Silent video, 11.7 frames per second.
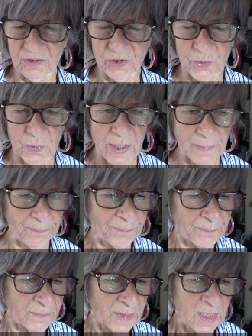It's great.
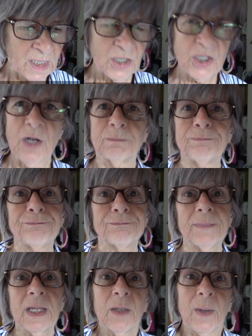So,
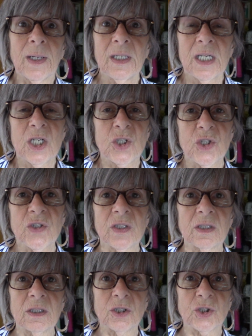anyway, just a
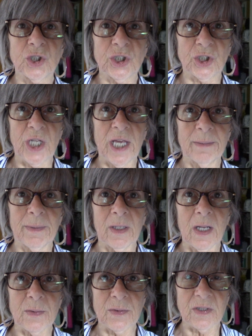little chit-chat about
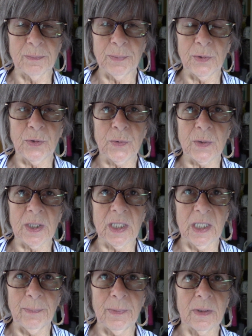how simple you can
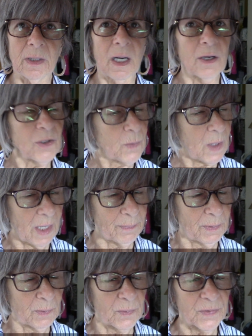keep it. Are you
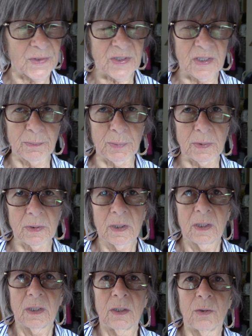happy with the simple?
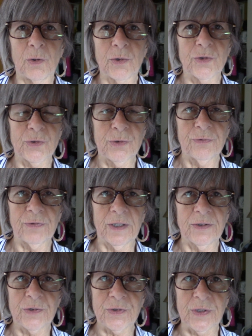Or do you
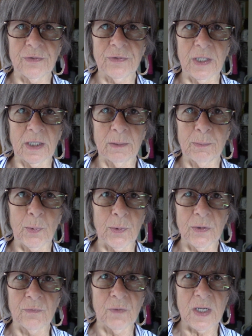find yourself getting
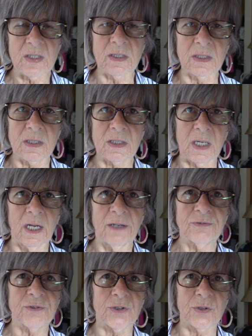bored and restless
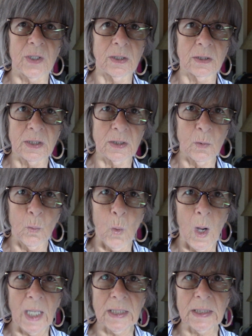after a little
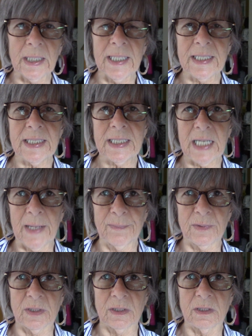while and
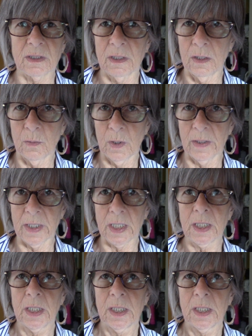tempted to go on the